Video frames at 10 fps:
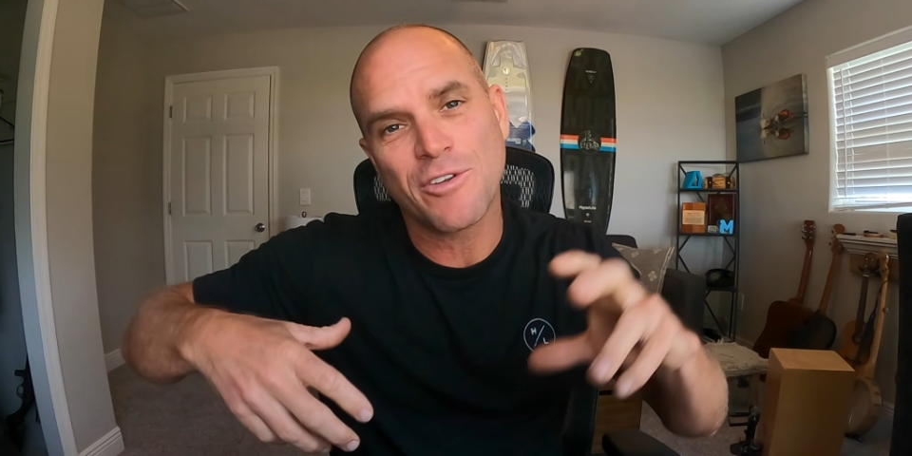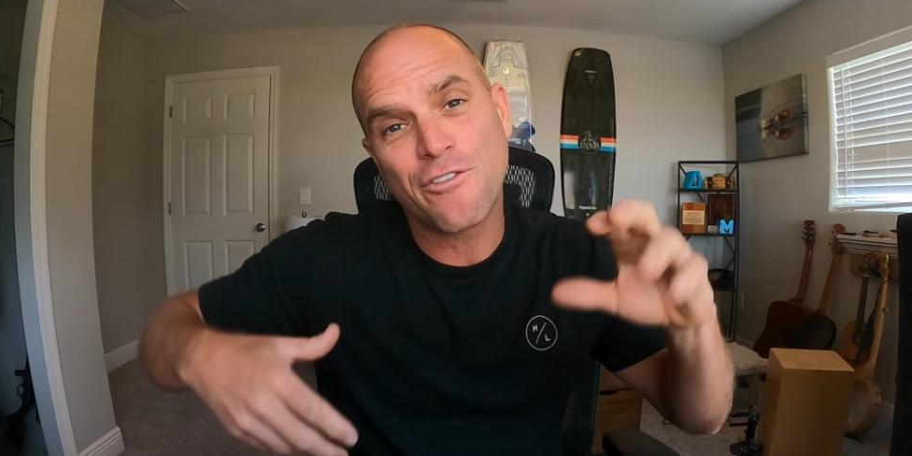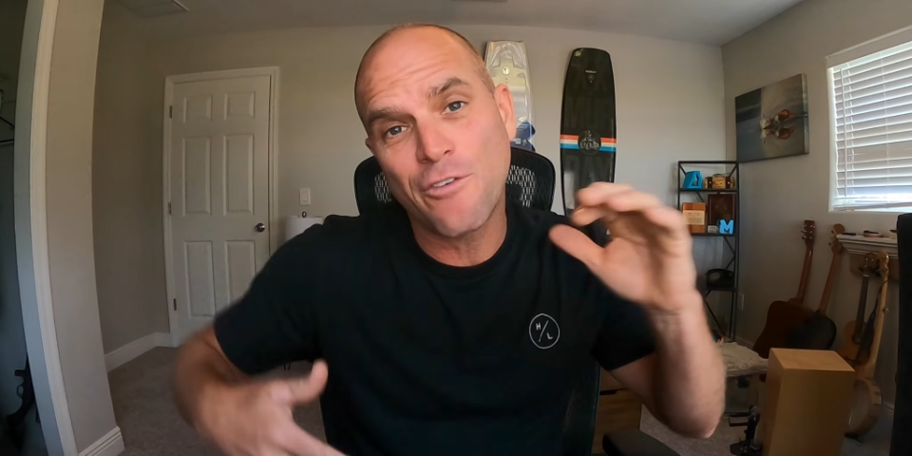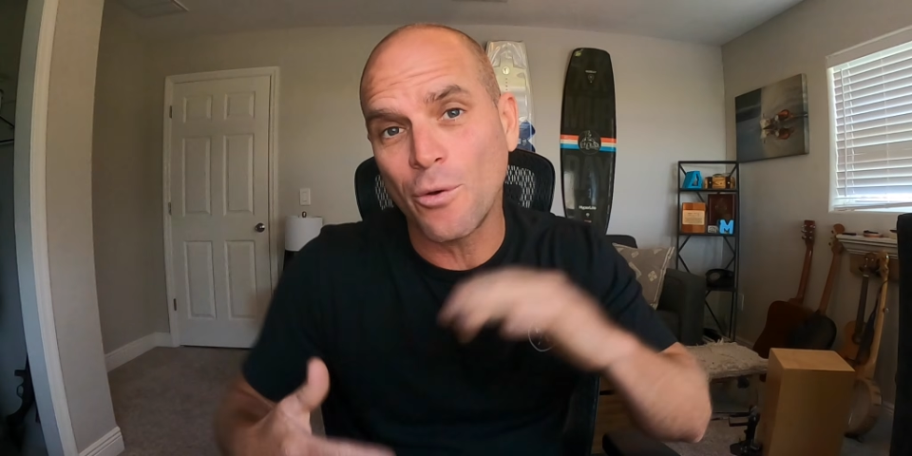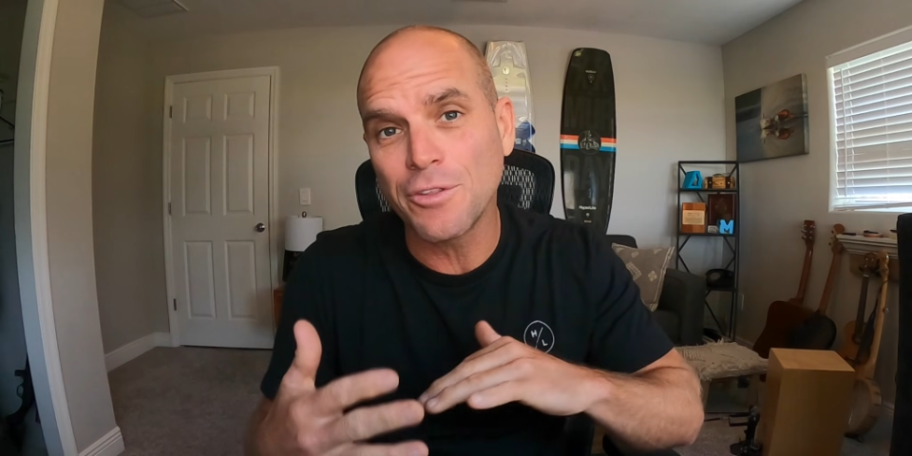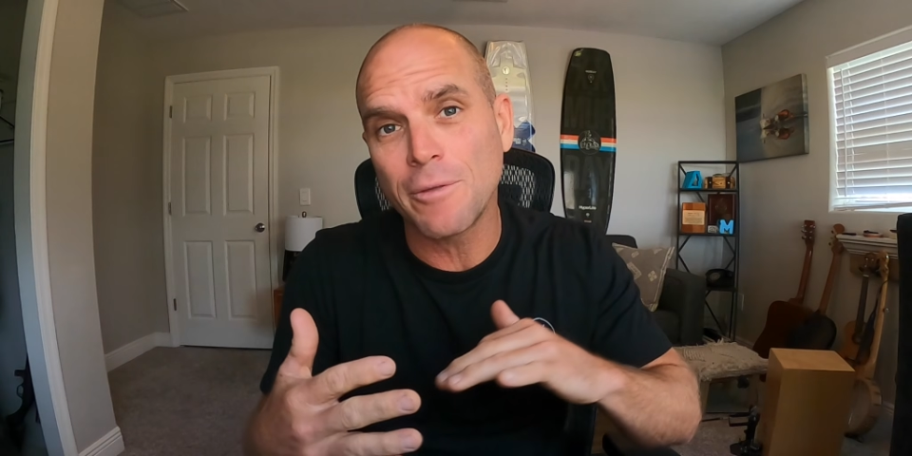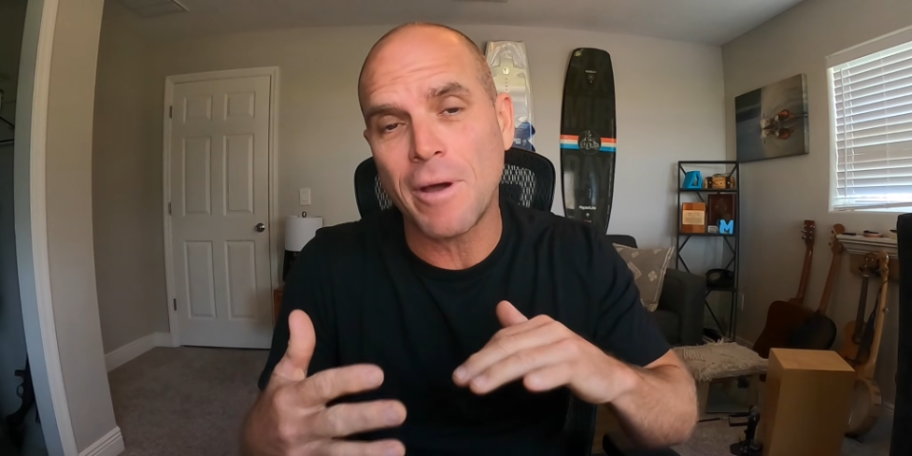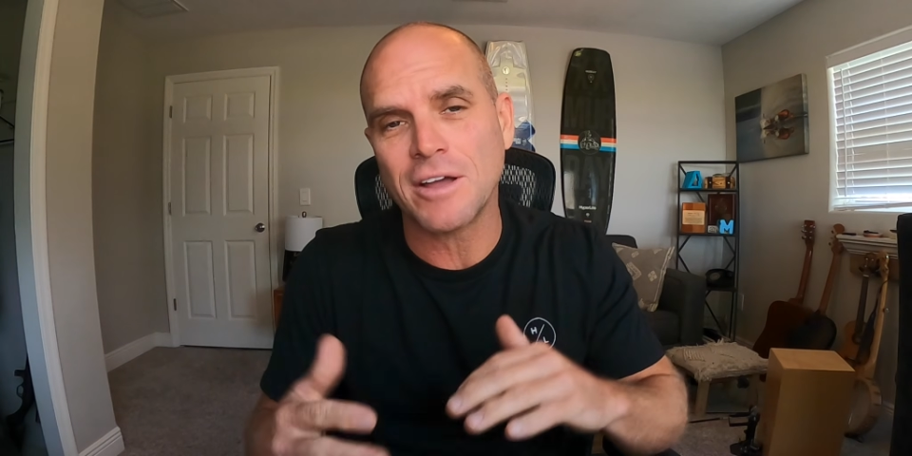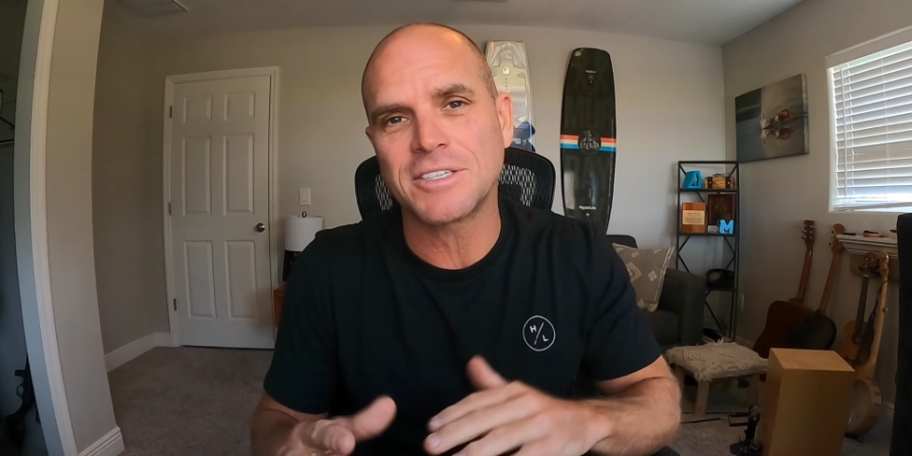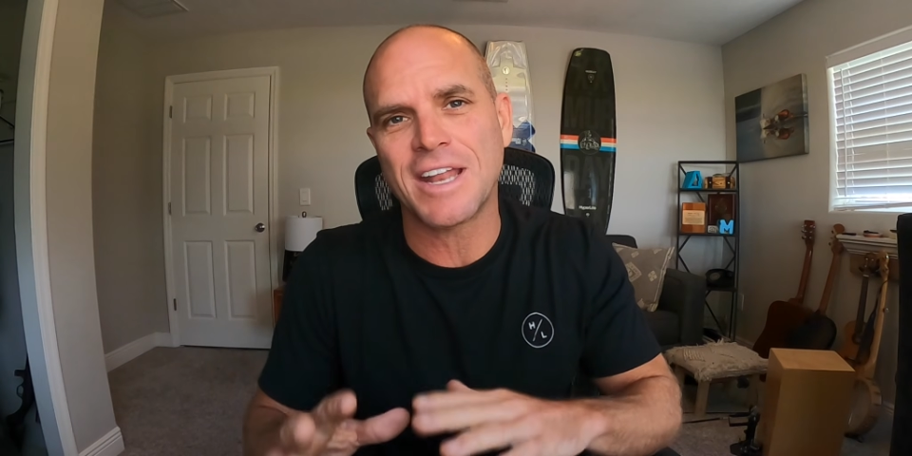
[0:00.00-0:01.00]
we folded the
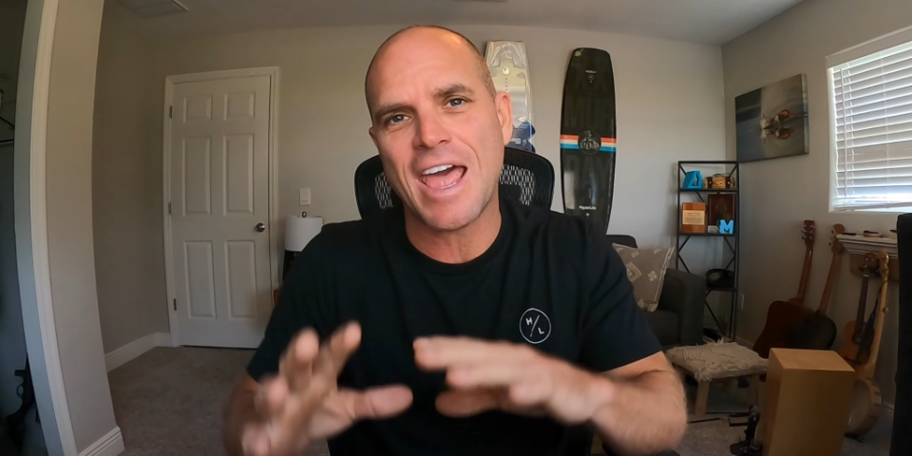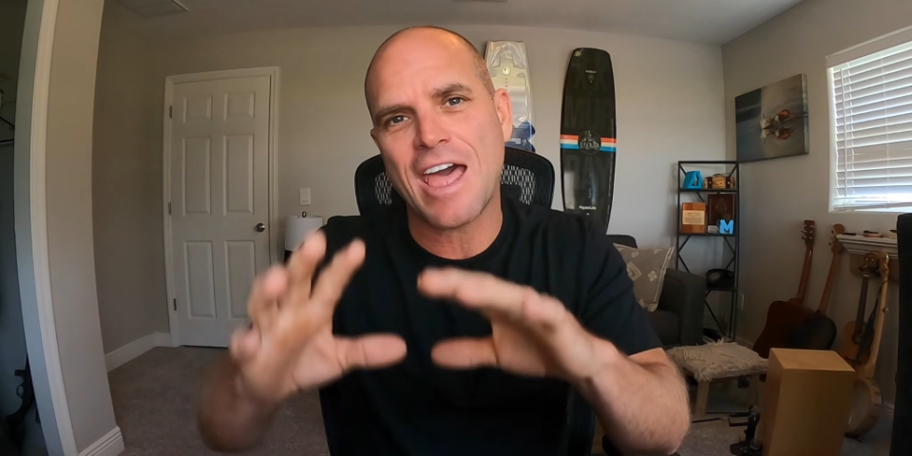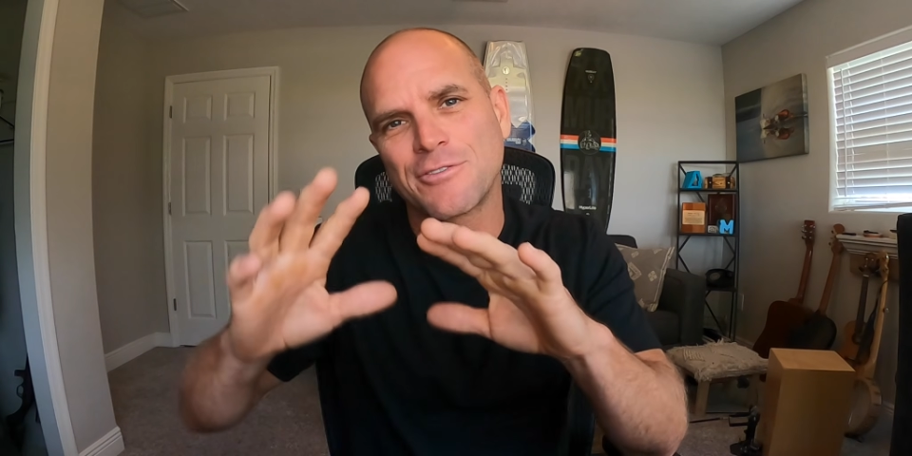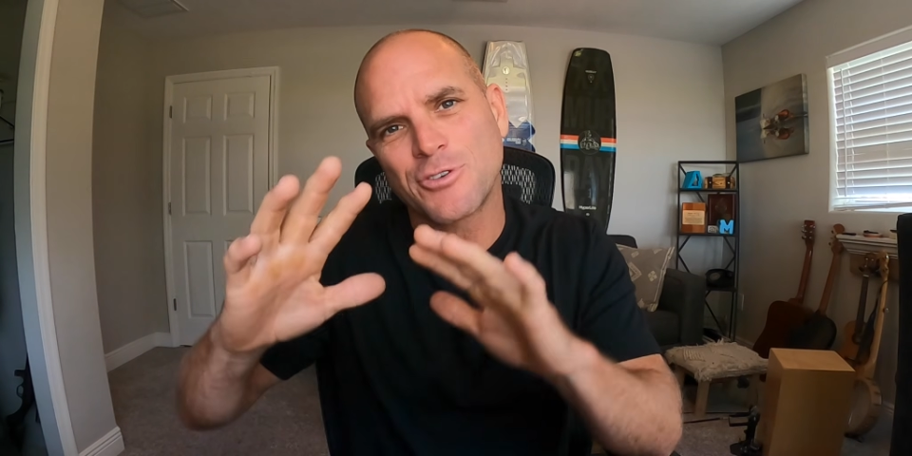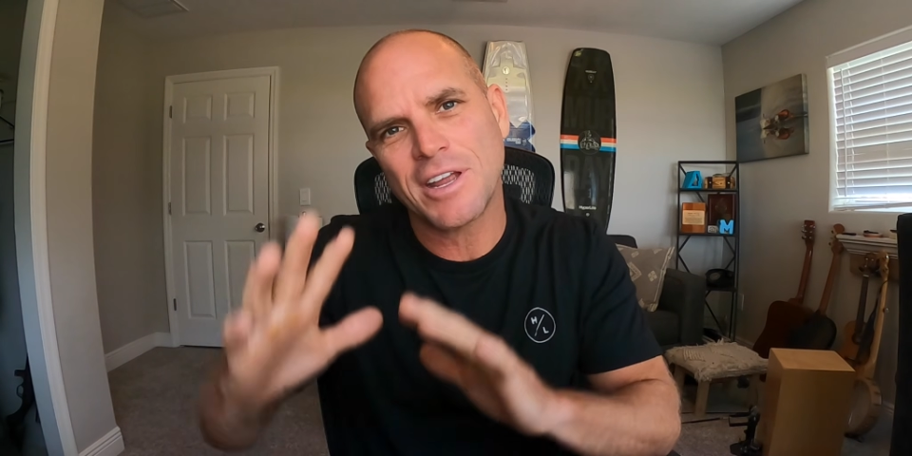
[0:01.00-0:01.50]
box in half,